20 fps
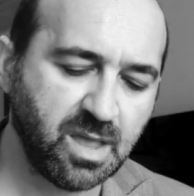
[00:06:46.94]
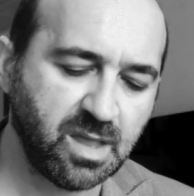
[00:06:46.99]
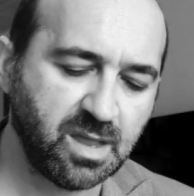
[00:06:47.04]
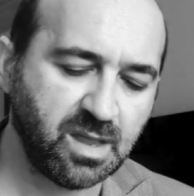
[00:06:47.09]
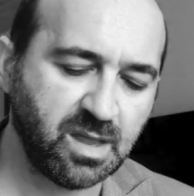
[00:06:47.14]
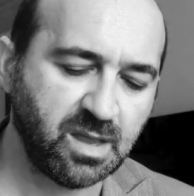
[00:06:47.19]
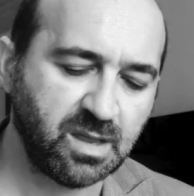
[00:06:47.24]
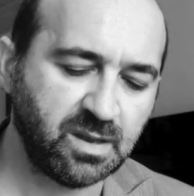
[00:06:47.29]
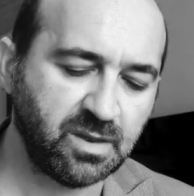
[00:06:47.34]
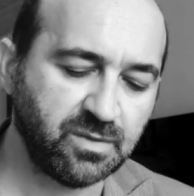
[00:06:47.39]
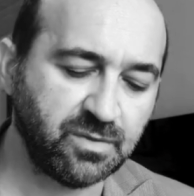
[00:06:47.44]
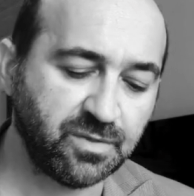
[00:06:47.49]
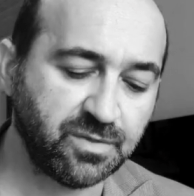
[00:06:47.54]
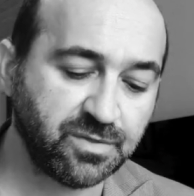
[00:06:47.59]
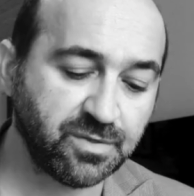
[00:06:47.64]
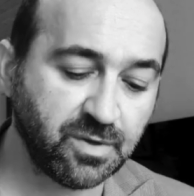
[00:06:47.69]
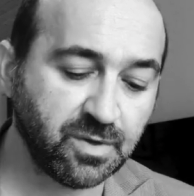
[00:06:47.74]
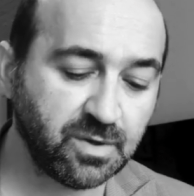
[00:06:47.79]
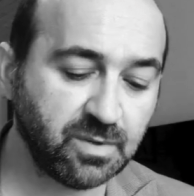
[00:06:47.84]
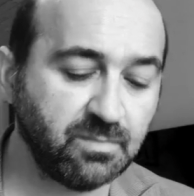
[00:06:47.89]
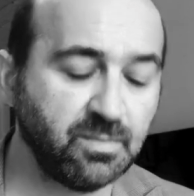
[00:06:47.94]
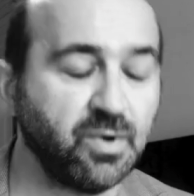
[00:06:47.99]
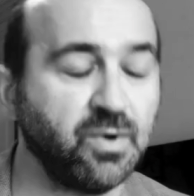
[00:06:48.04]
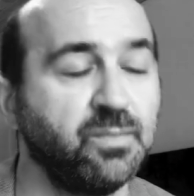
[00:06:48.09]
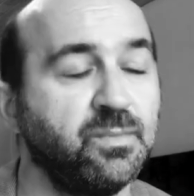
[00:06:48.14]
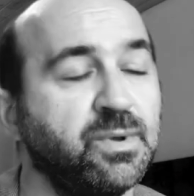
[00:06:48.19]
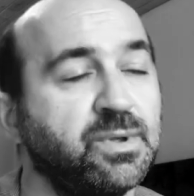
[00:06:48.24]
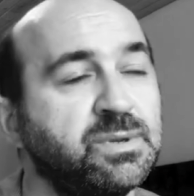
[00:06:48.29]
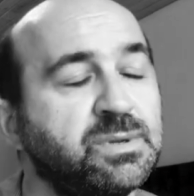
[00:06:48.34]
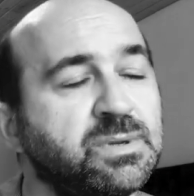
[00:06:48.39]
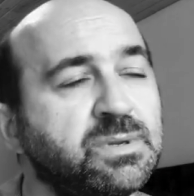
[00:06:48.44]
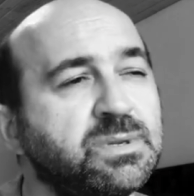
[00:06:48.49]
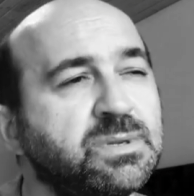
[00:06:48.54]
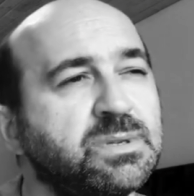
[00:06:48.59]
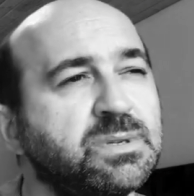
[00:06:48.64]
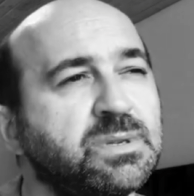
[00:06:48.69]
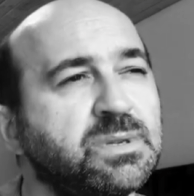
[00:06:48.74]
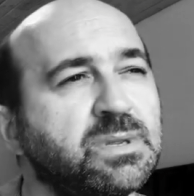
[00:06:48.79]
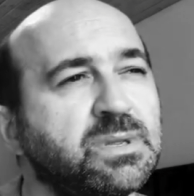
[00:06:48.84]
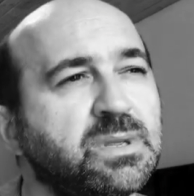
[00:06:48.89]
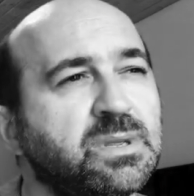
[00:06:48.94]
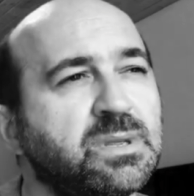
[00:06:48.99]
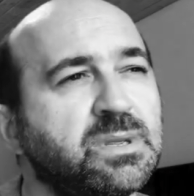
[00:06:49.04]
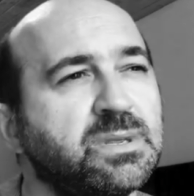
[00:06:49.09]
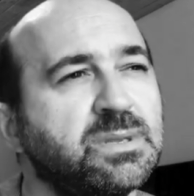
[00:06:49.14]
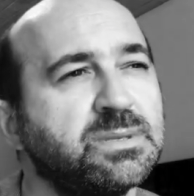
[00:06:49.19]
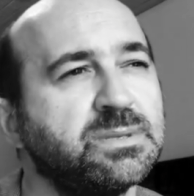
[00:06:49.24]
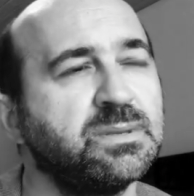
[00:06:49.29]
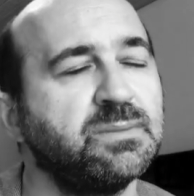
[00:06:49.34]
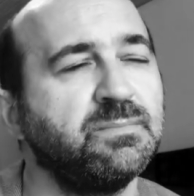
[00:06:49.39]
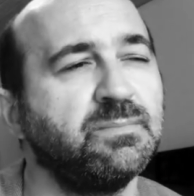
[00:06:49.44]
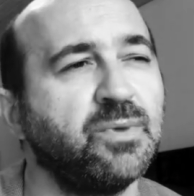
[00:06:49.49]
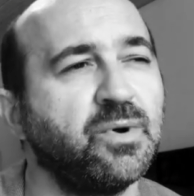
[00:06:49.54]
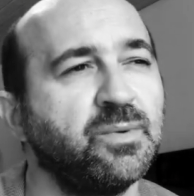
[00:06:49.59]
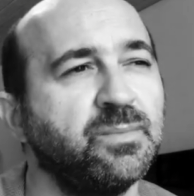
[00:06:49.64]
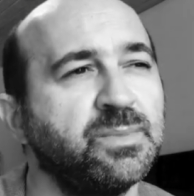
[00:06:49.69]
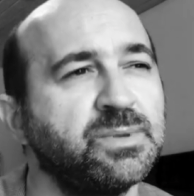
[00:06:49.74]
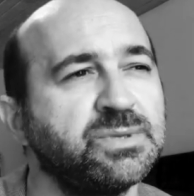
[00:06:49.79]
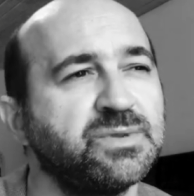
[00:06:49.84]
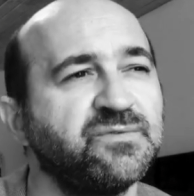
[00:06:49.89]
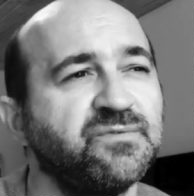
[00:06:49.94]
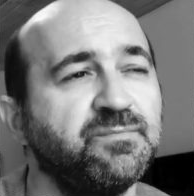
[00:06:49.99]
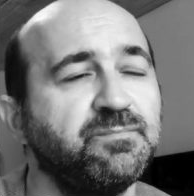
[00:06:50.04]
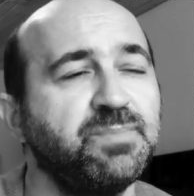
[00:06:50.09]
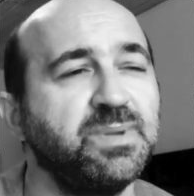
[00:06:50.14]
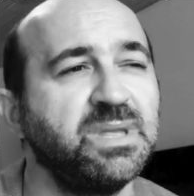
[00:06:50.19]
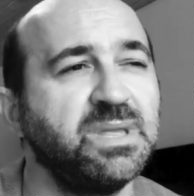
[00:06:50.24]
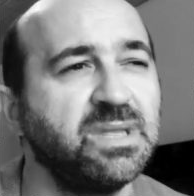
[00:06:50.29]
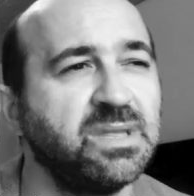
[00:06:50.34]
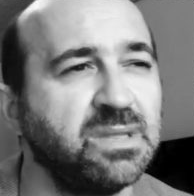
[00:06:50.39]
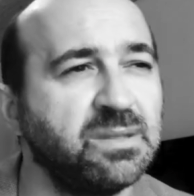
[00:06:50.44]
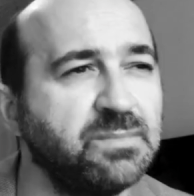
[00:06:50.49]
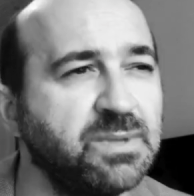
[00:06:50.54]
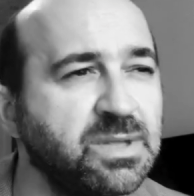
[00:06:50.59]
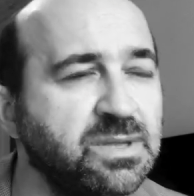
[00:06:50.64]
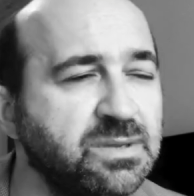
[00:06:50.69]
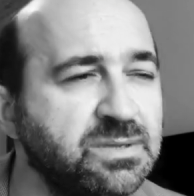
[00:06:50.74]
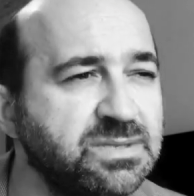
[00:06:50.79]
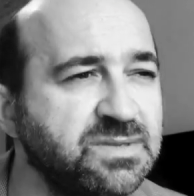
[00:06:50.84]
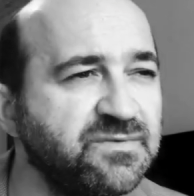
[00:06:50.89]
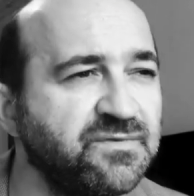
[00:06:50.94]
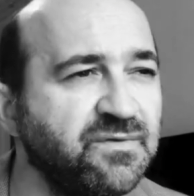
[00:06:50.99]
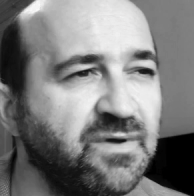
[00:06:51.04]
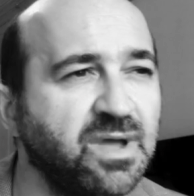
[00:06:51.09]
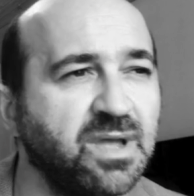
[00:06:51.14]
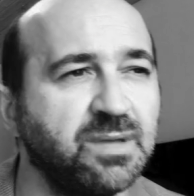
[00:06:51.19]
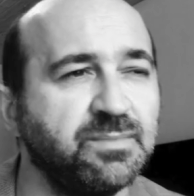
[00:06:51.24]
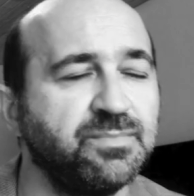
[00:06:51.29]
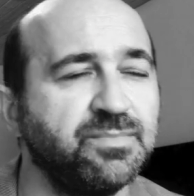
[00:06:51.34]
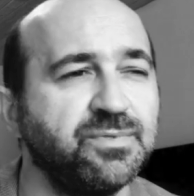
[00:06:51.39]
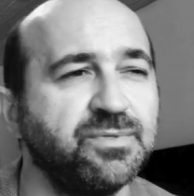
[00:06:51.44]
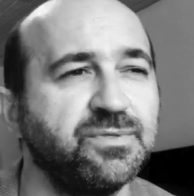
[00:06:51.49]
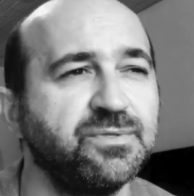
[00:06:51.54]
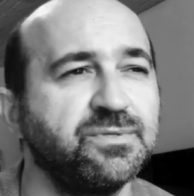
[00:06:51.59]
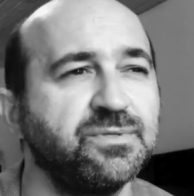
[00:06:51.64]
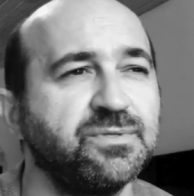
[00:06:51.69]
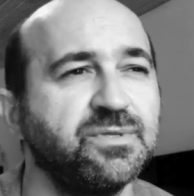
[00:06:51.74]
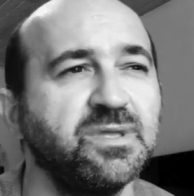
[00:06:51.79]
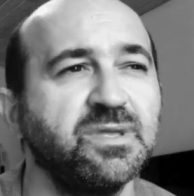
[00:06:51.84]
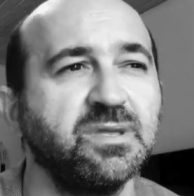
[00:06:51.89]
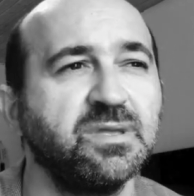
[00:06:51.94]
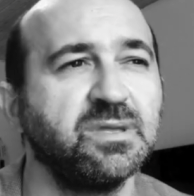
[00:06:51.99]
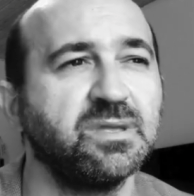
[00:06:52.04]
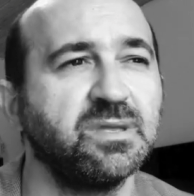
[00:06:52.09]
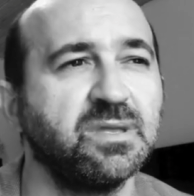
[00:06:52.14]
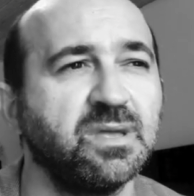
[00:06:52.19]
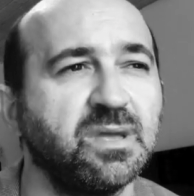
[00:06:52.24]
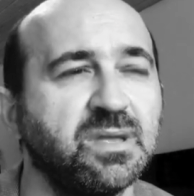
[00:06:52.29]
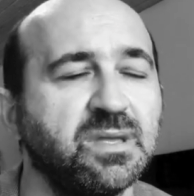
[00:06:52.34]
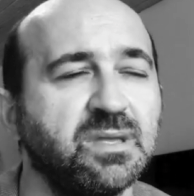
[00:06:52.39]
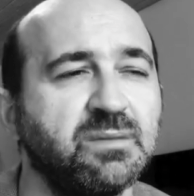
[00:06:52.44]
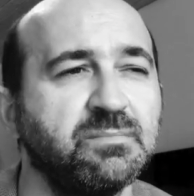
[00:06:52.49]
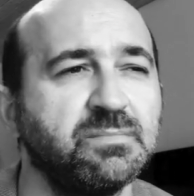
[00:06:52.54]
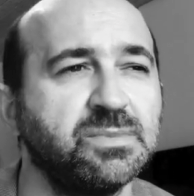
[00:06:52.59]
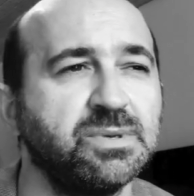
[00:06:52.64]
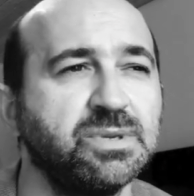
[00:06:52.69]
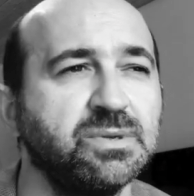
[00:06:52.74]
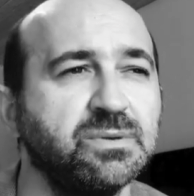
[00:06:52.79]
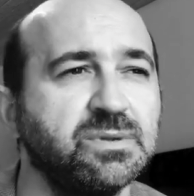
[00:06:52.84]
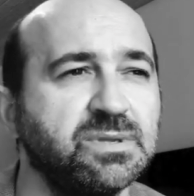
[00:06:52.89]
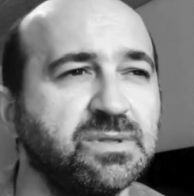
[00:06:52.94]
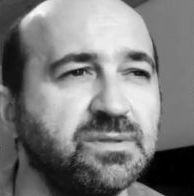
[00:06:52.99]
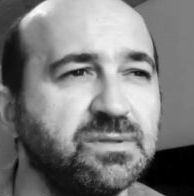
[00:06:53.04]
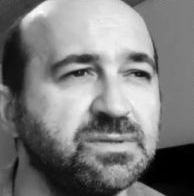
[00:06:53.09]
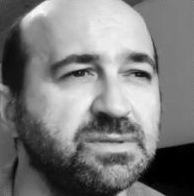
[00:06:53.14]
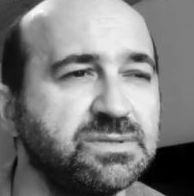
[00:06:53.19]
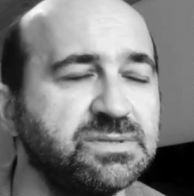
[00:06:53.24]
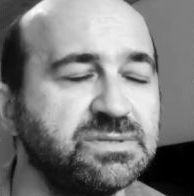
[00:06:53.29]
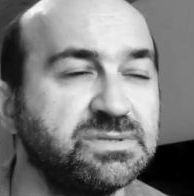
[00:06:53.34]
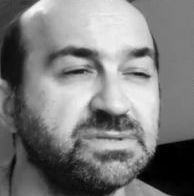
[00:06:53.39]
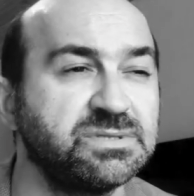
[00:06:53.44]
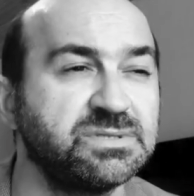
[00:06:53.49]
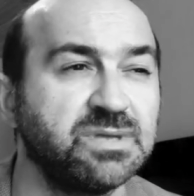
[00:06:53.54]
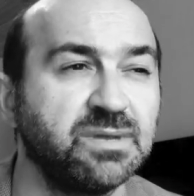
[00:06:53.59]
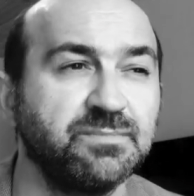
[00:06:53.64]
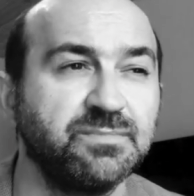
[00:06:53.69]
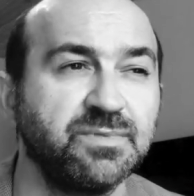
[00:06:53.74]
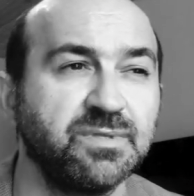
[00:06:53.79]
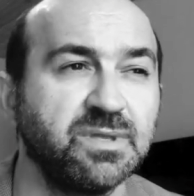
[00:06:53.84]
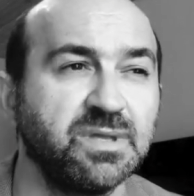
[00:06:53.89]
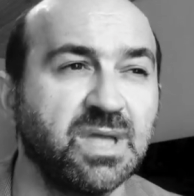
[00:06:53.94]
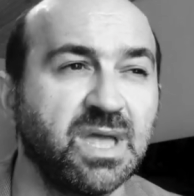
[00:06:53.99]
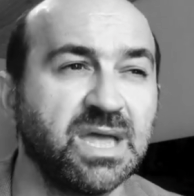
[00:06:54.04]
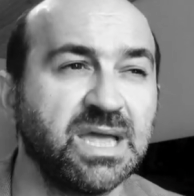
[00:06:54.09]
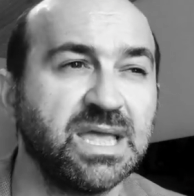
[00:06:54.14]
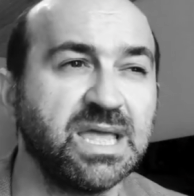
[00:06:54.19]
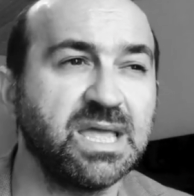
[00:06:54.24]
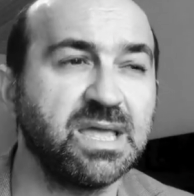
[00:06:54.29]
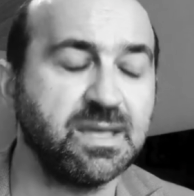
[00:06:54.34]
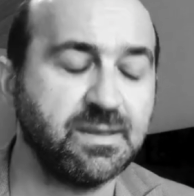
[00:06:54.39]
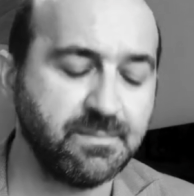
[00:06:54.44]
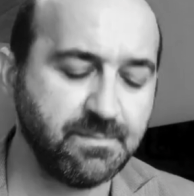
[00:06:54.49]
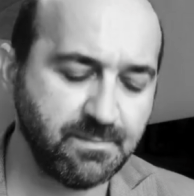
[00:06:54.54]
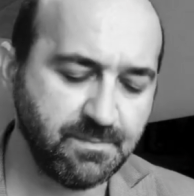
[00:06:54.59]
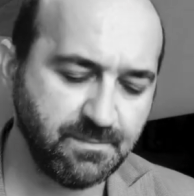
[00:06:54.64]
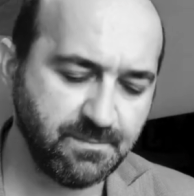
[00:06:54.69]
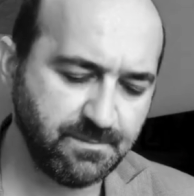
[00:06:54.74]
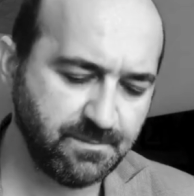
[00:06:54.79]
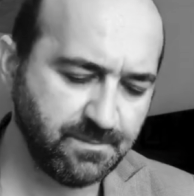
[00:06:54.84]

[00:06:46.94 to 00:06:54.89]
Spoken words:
And the third moment is the moment of being, because if I am thinking, I am doing something, I am.